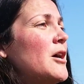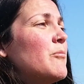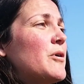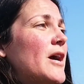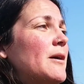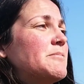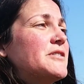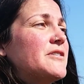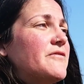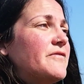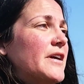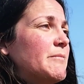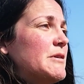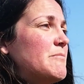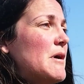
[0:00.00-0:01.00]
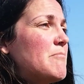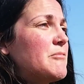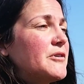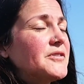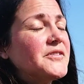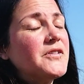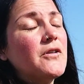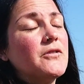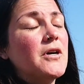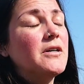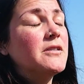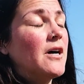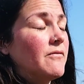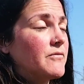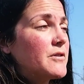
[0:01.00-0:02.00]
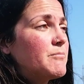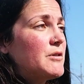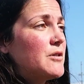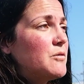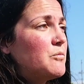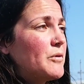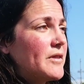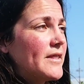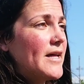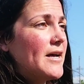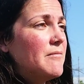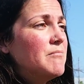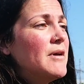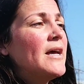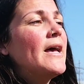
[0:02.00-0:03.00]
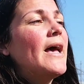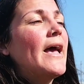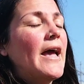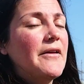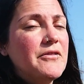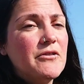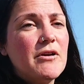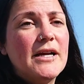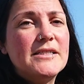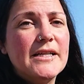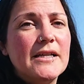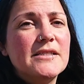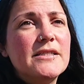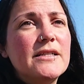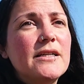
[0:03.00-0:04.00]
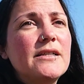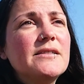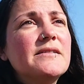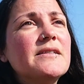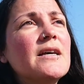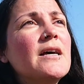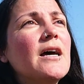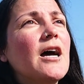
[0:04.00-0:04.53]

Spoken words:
Perhaps their family members are not comfortable with them and their identities.